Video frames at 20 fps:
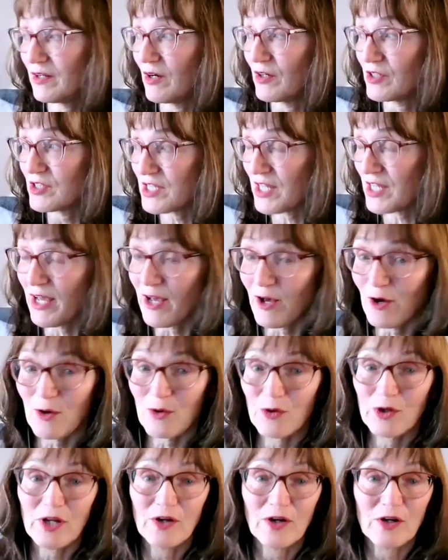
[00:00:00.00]
in our
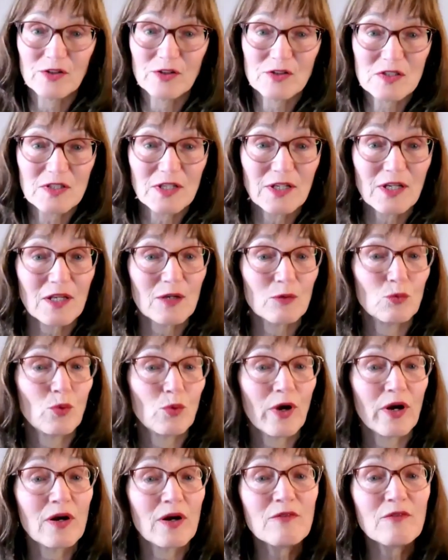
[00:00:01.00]
town, in our city,
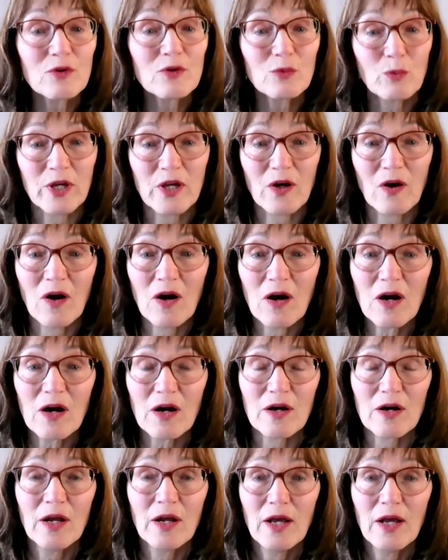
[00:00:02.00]
wherever we
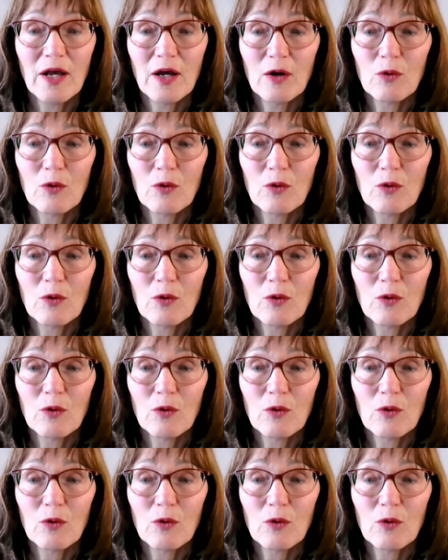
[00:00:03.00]
are.